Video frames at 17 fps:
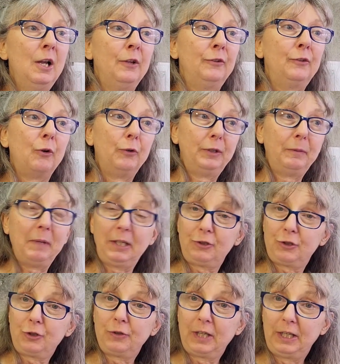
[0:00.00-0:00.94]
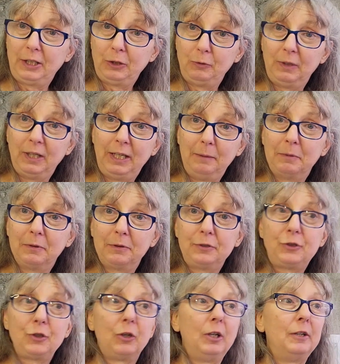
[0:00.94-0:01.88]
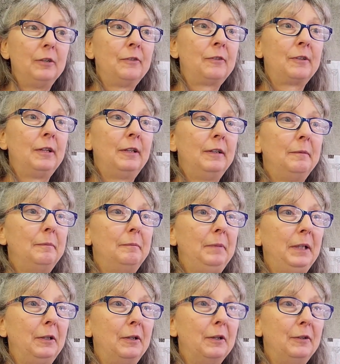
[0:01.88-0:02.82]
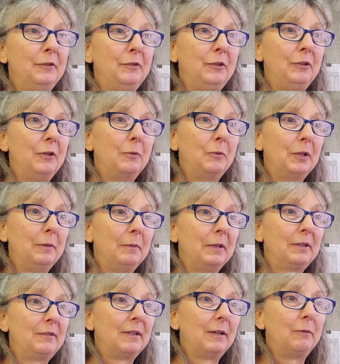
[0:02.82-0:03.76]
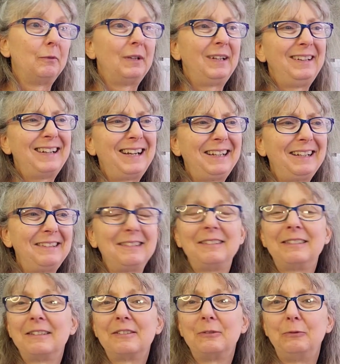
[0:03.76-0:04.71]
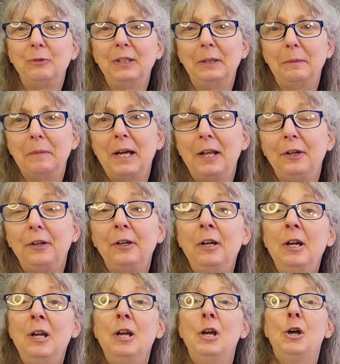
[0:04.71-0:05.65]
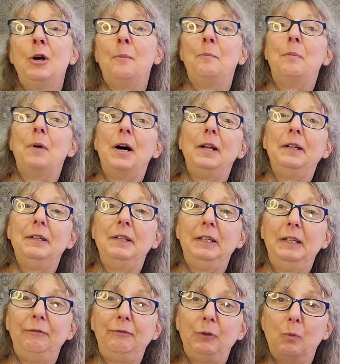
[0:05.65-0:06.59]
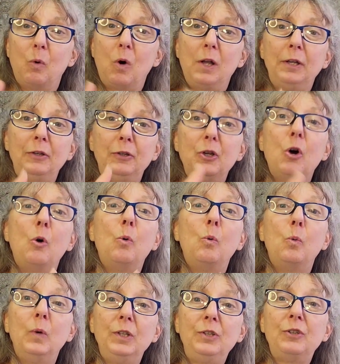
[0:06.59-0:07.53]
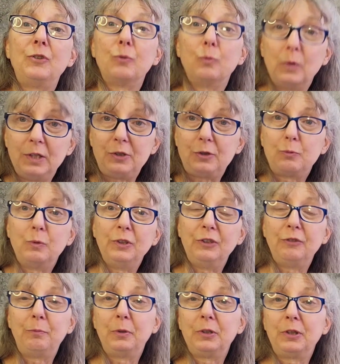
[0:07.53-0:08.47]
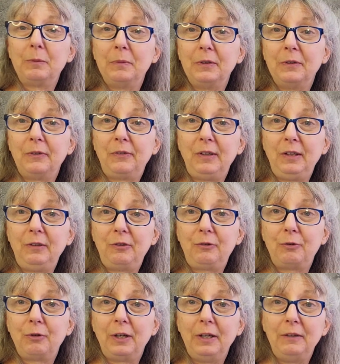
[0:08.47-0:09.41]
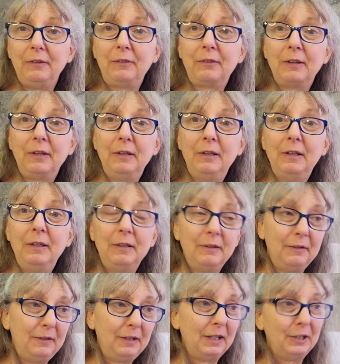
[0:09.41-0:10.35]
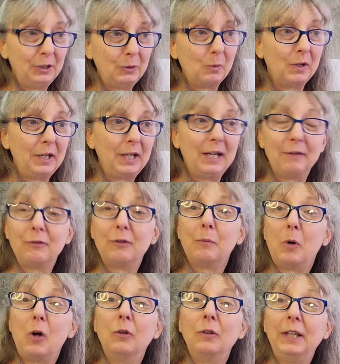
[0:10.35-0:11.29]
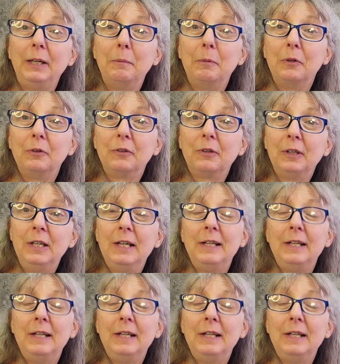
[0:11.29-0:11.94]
So you make sure that you label the jars because you don't want to mix up. I guess it doesn't really matter, but if you want to know which is which when you've put them in the seed trays, then you want to have them all labeled.